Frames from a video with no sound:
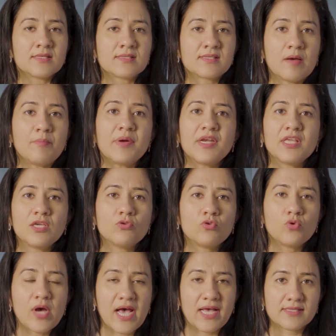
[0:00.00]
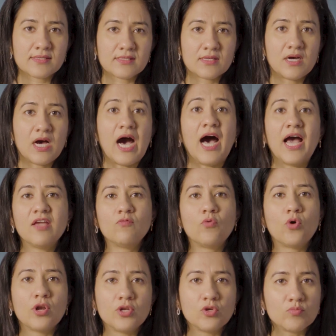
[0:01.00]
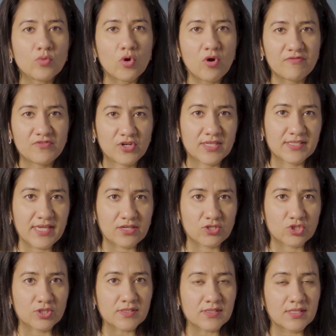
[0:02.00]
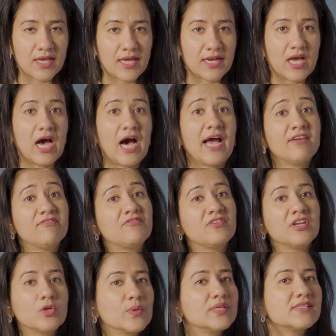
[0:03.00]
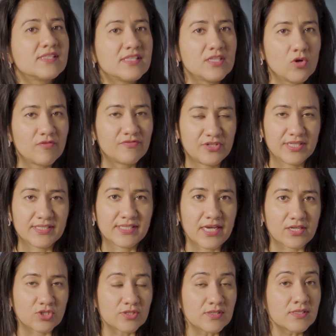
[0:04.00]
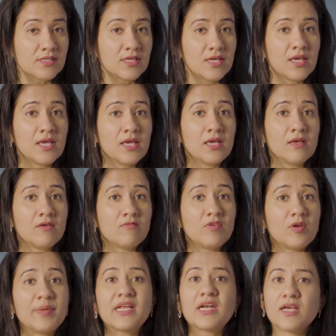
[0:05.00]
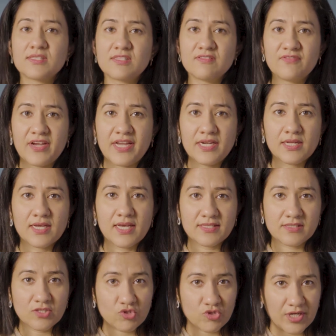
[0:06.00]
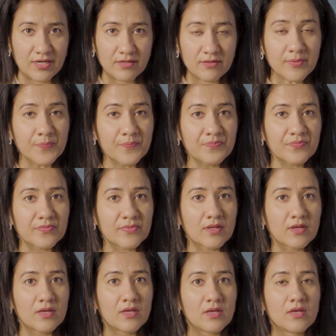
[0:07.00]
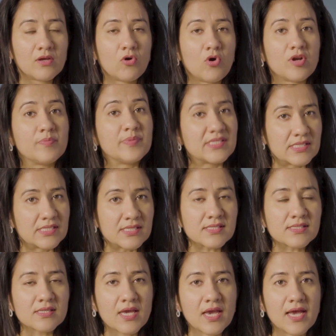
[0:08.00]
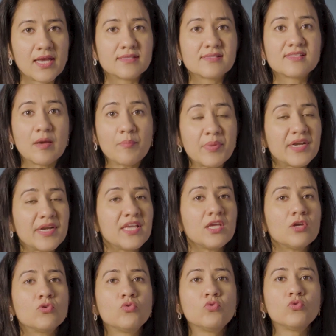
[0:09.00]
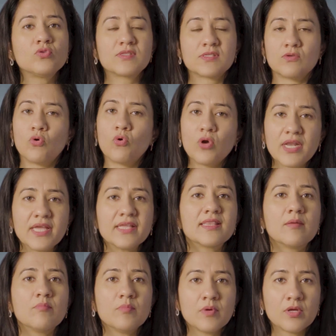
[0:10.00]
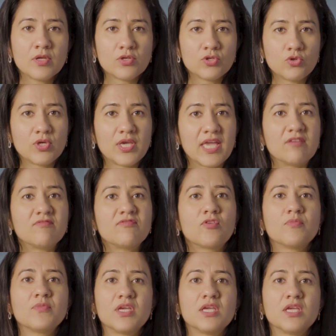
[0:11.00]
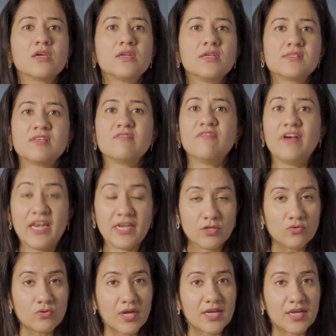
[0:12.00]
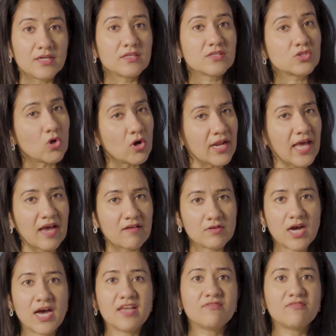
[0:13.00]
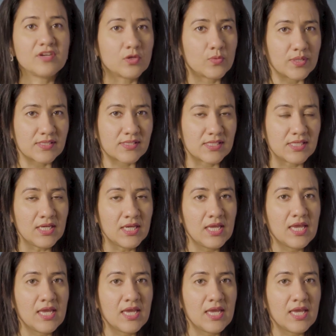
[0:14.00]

Somebody who has a high volume of transactions and a high frequency of transactions will be classified as a trader or a business, and somebody who's holding them to gain from the increase in value and does not have a high frequency